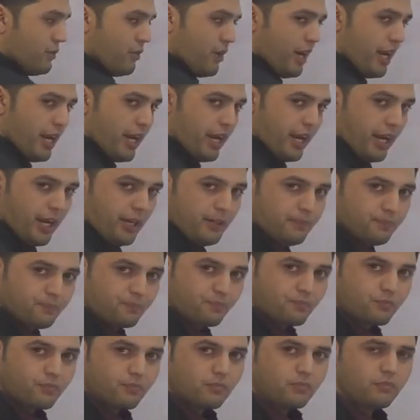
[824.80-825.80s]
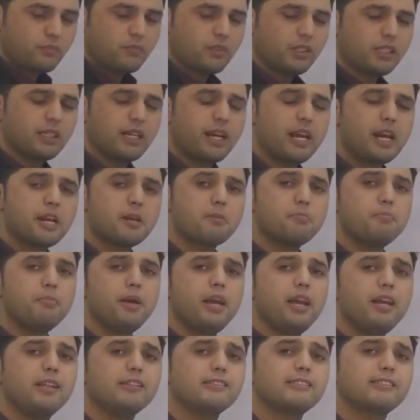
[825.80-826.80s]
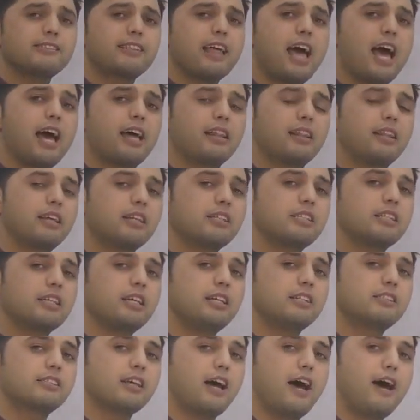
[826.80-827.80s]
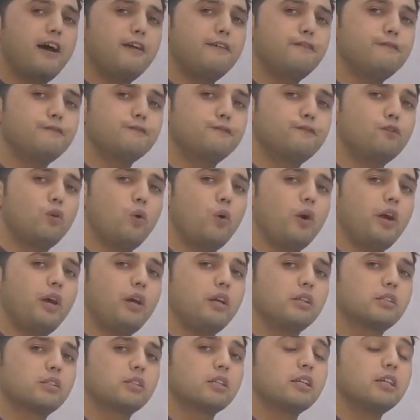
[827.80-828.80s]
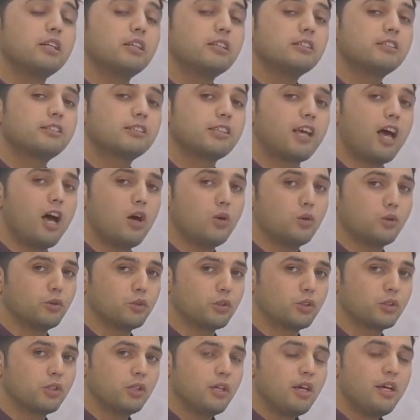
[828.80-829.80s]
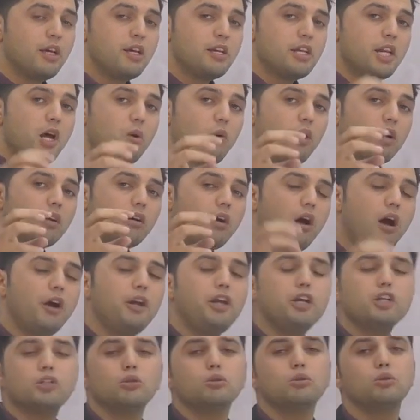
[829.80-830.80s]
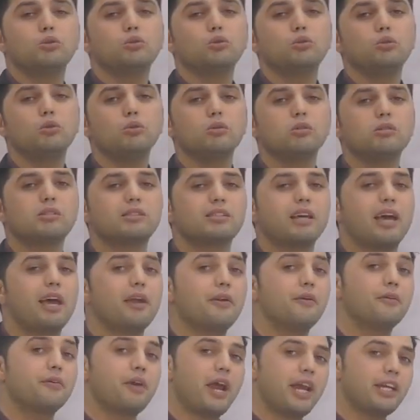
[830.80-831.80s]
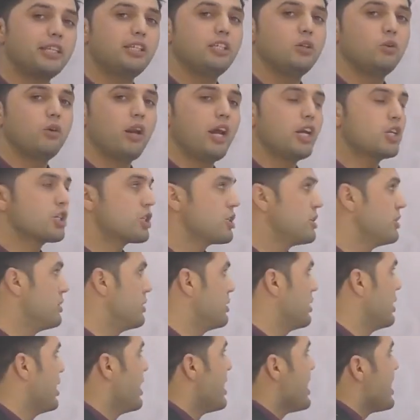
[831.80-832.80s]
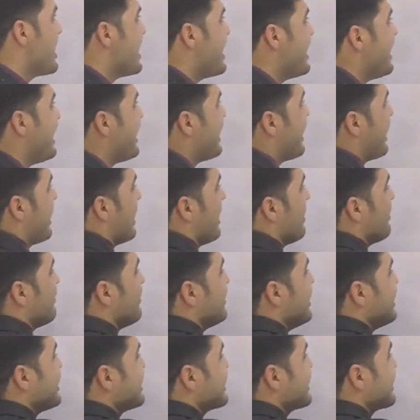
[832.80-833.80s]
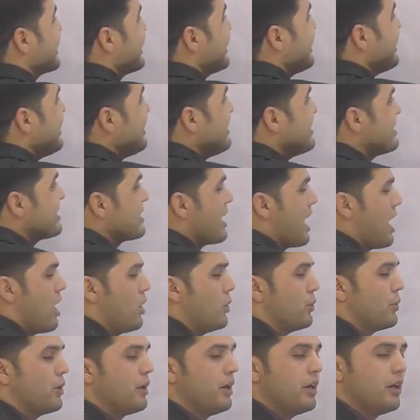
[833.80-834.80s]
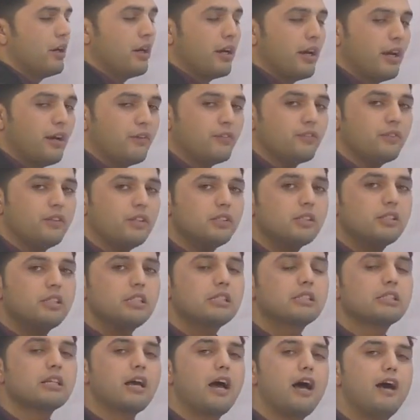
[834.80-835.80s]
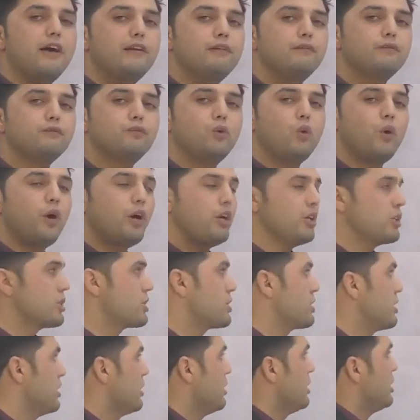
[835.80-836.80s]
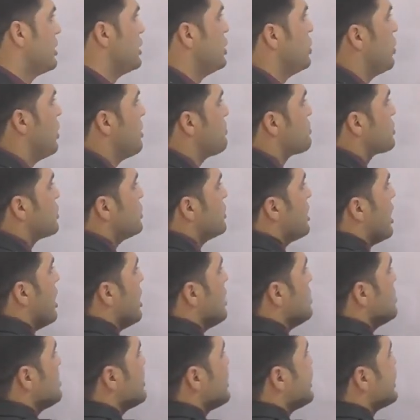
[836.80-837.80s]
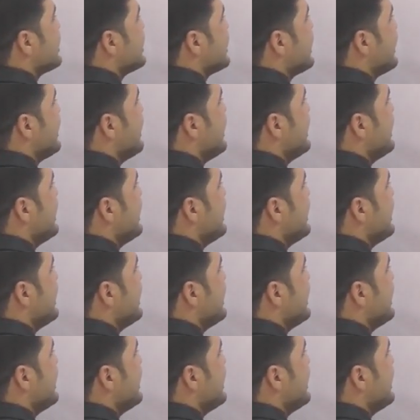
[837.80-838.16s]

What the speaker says: V. It means that this is unvoiced sound. Now, according to the rules and regulation, here, if this K sound, if this is unvoiced, you will pronounce this